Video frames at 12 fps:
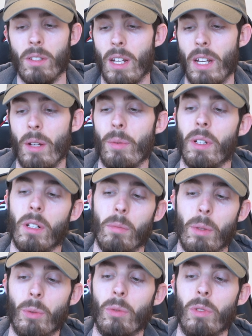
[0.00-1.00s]
Today we're going to
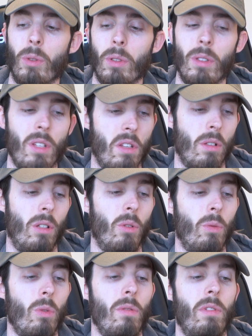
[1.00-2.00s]
be reviewing these
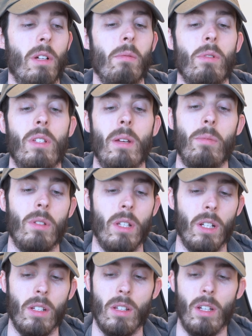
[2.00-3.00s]
Lone Wolf double step
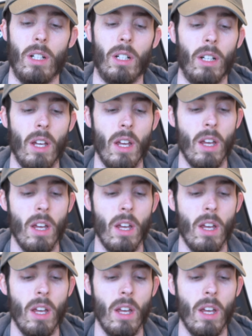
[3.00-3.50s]
sticks here.